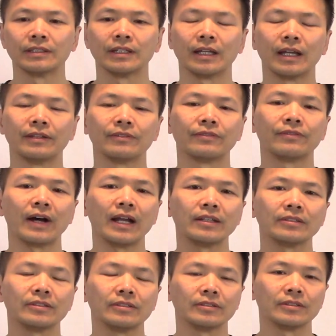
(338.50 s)
and
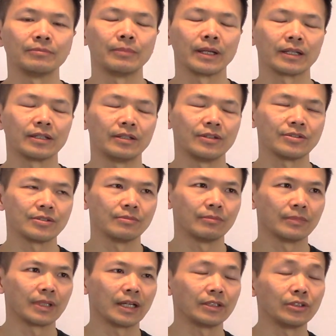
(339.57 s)
final mechanism
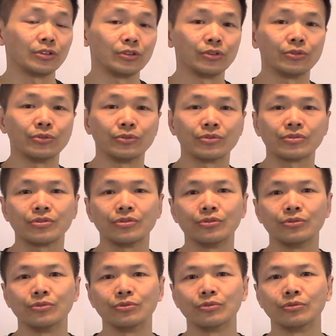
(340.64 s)
that you use
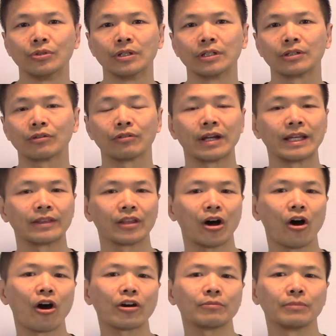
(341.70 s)
to create the
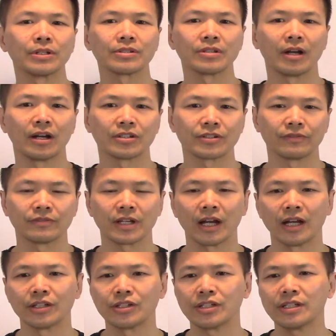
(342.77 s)
heart massage of
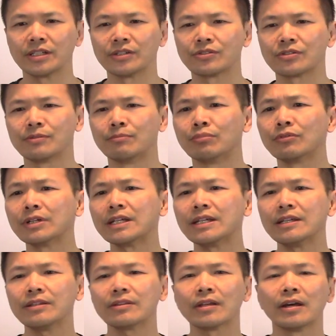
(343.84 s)
Tai Chi is to
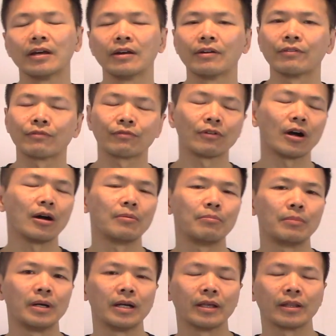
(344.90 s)
breathe
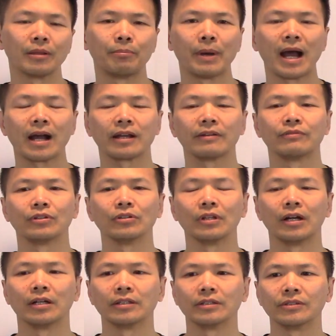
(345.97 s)
from the back of your
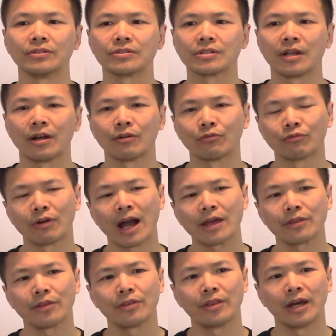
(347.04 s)
lungs
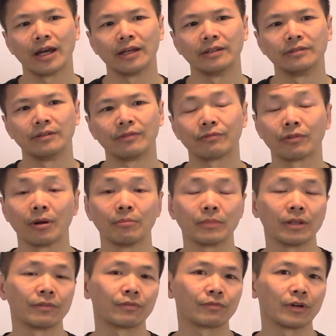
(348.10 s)
rather than from
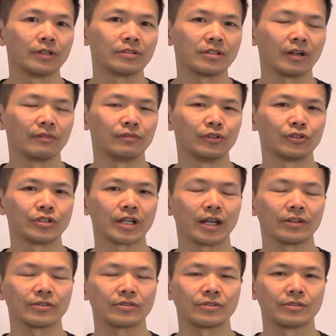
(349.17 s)
the front of your
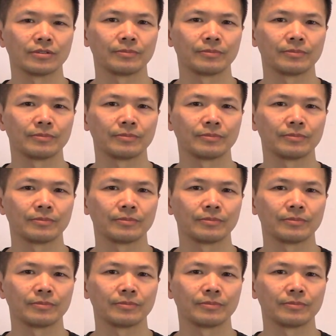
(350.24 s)
chest.